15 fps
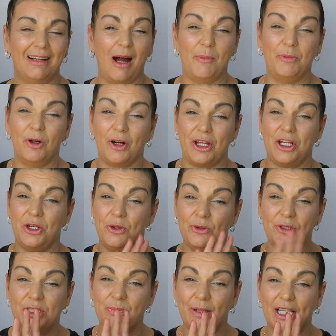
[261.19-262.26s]
I'm not a
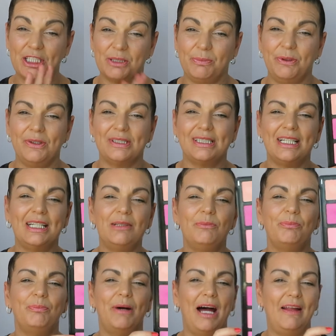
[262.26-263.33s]
huge blusher
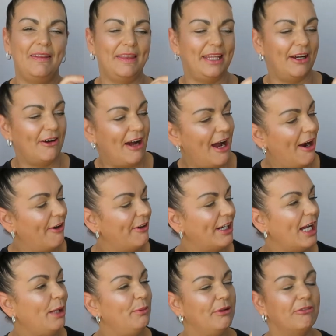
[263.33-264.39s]
person, but there are
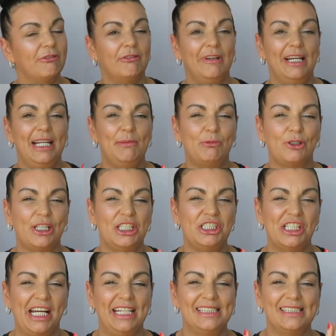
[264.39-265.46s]
a couple of really pretty
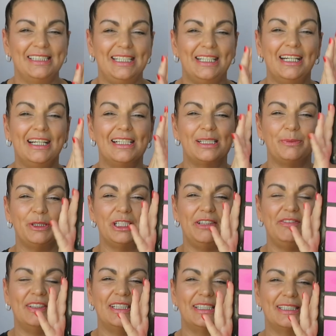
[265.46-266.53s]
shades in there,
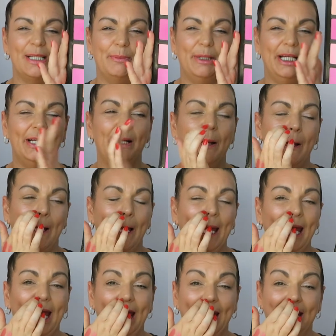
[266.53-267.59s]
especially for the summer.
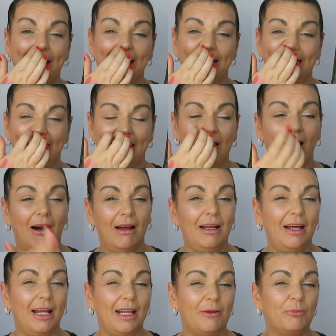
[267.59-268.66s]
And the
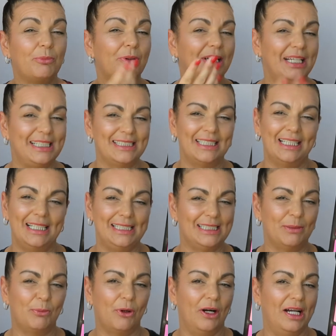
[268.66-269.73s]
highlighter pleasantly
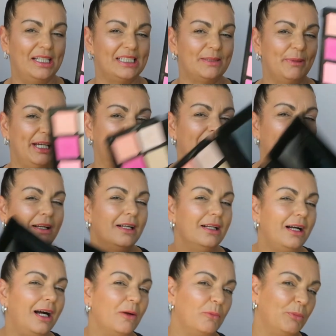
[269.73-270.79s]
surprised me.
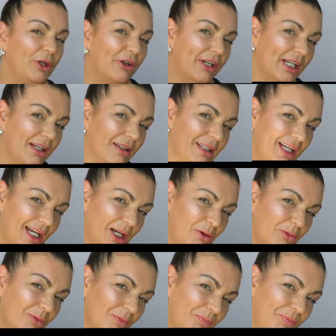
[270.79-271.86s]
I'm wearing it
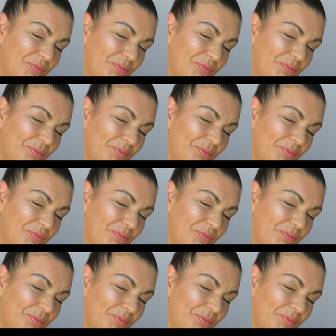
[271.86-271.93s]
now.